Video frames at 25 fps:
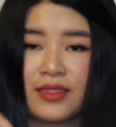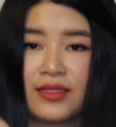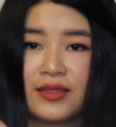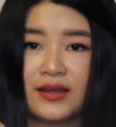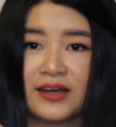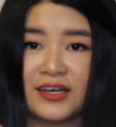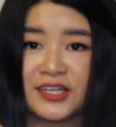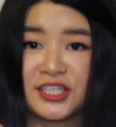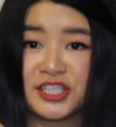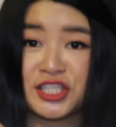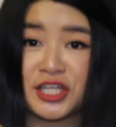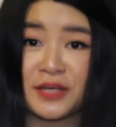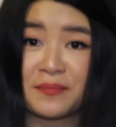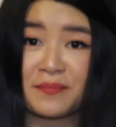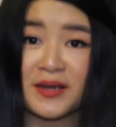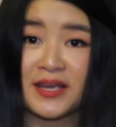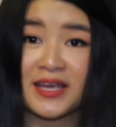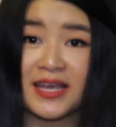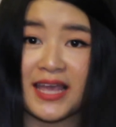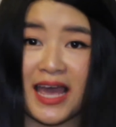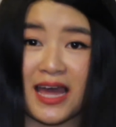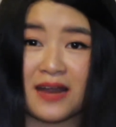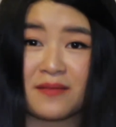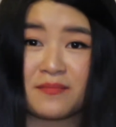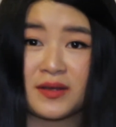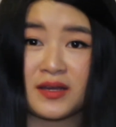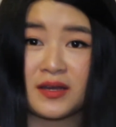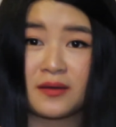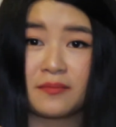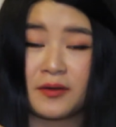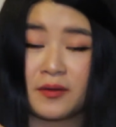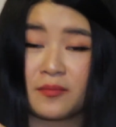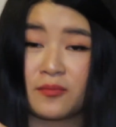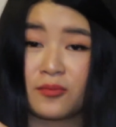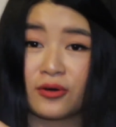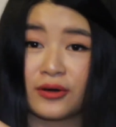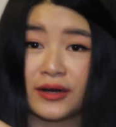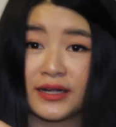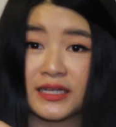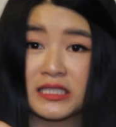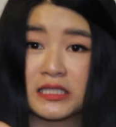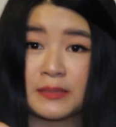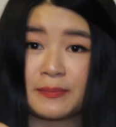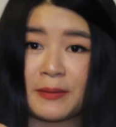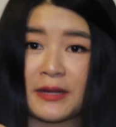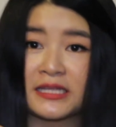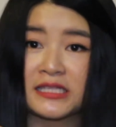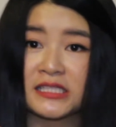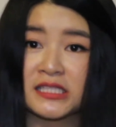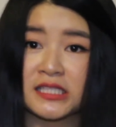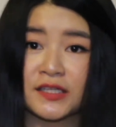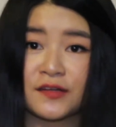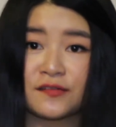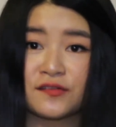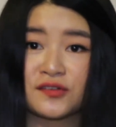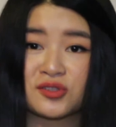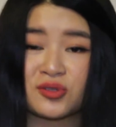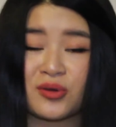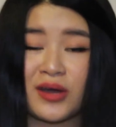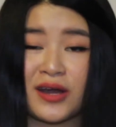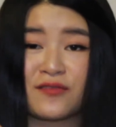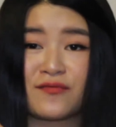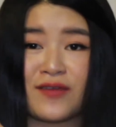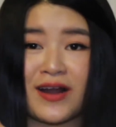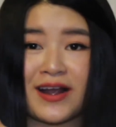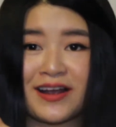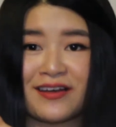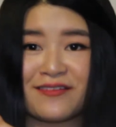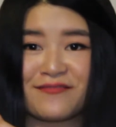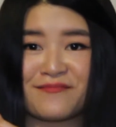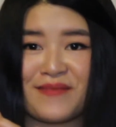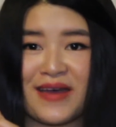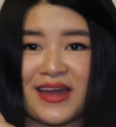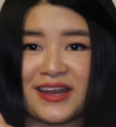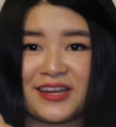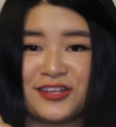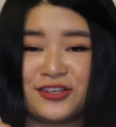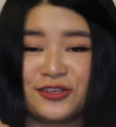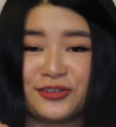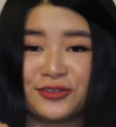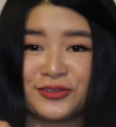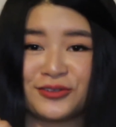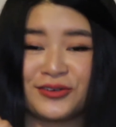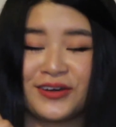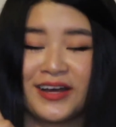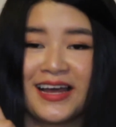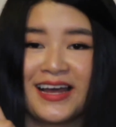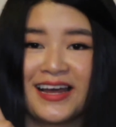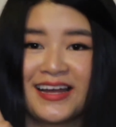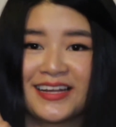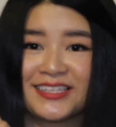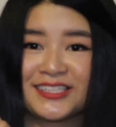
the shipping can be a bit more expensive, so I'd recommend you